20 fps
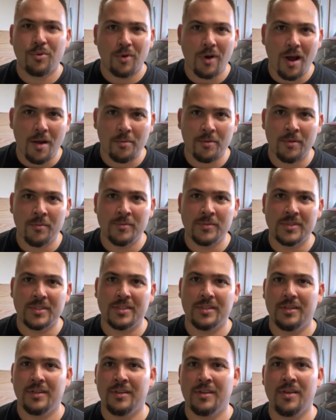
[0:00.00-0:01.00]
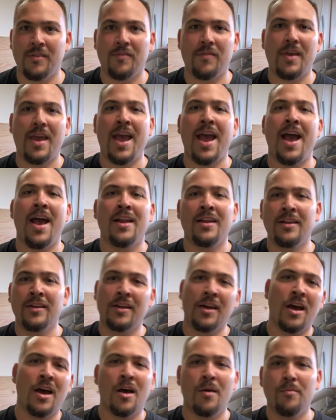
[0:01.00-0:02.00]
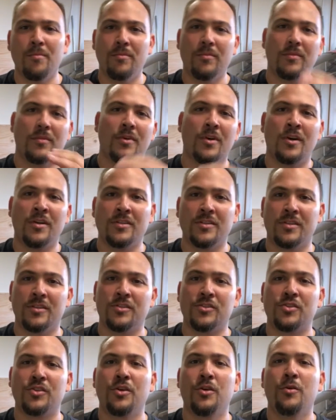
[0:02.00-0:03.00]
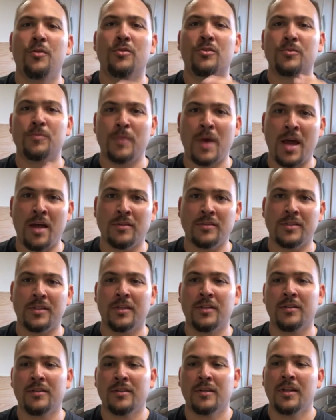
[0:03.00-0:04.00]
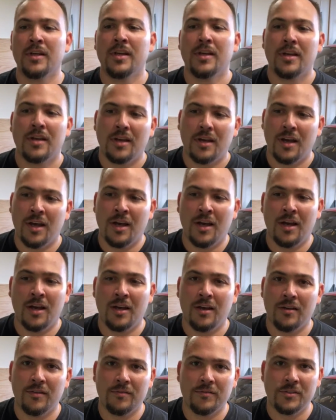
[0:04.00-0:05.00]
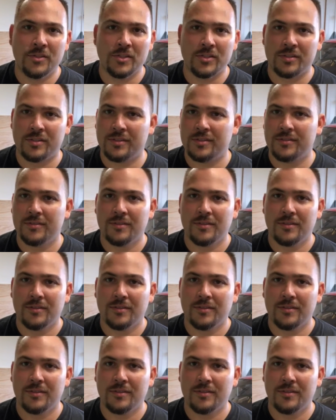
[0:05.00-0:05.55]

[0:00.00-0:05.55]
problems, and they've added up onto this huge mountain of just